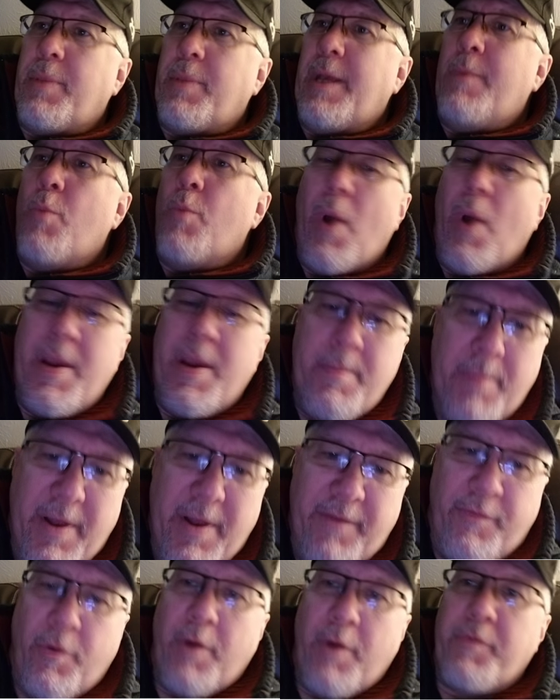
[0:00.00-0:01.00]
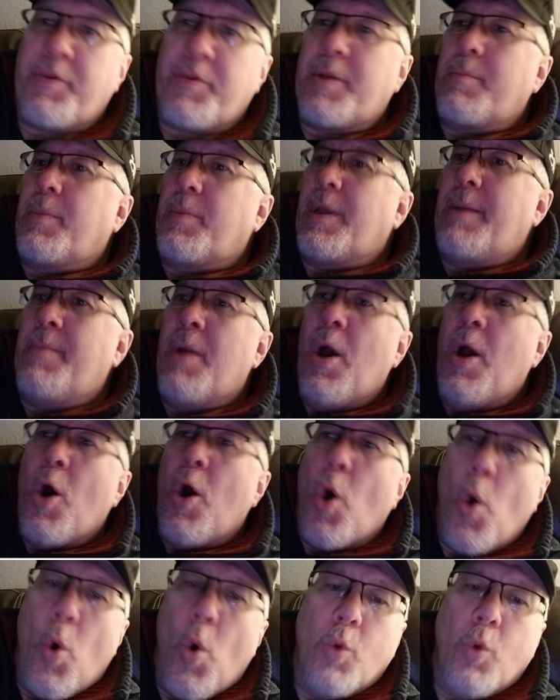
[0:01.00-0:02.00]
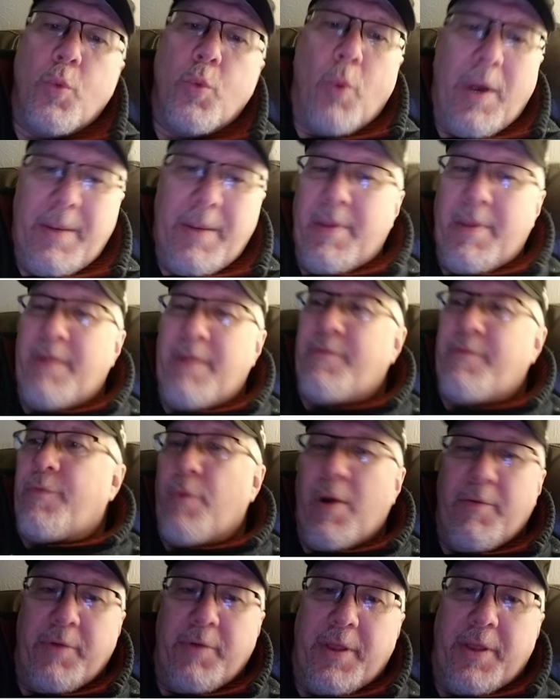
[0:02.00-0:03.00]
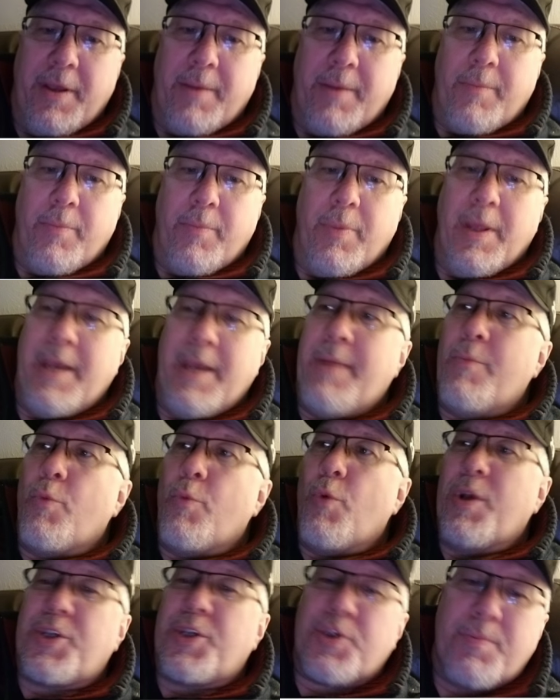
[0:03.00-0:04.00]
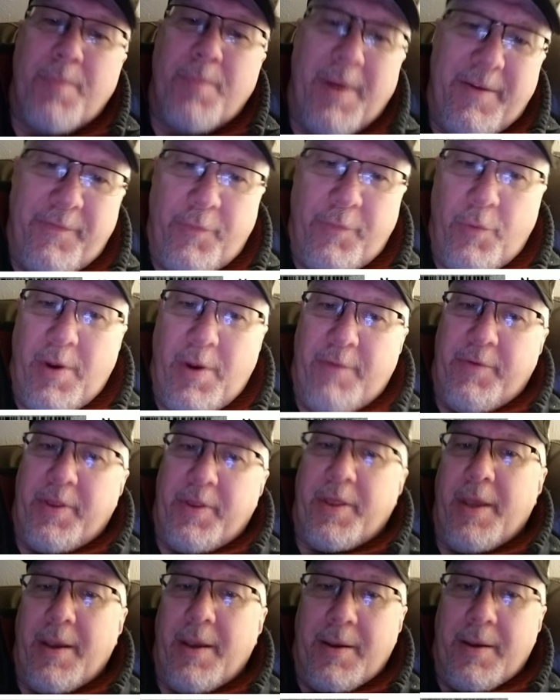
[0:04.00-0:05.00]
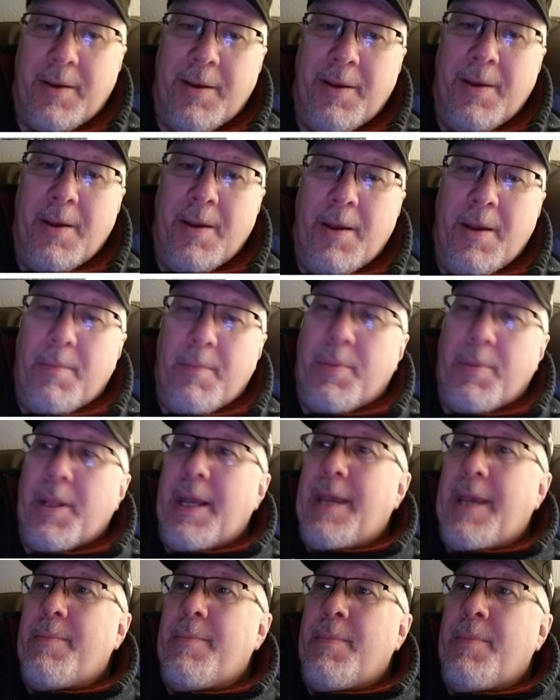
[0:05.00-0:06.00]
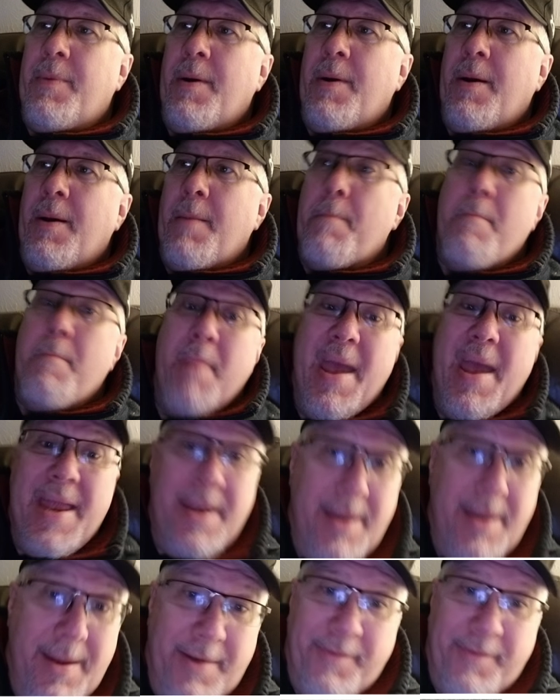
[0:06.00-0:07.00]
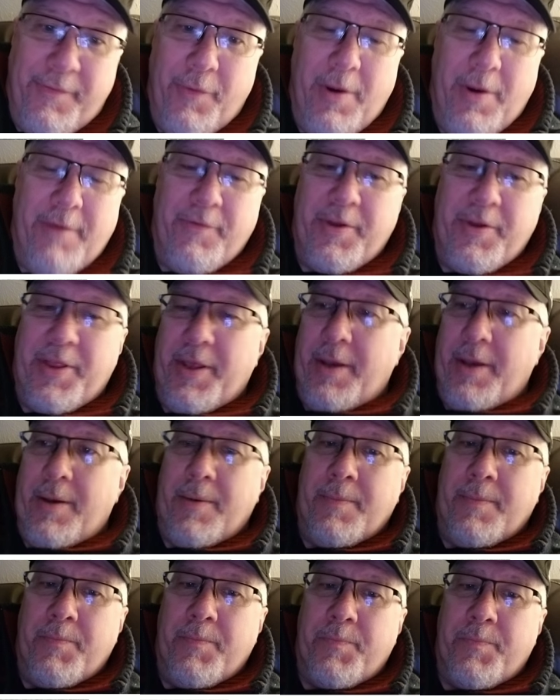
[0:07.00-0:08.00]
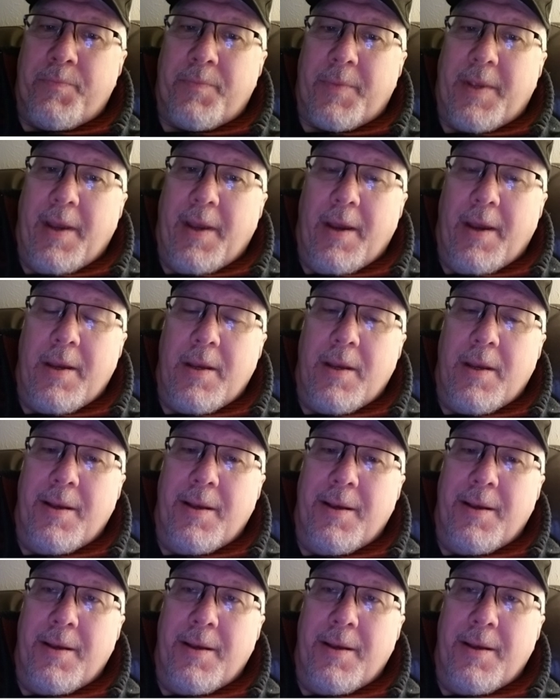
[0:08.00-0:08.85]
Blame white men for everything. Blame old white men for everything. Blame rich men for everything. Blame men for everything. Okay.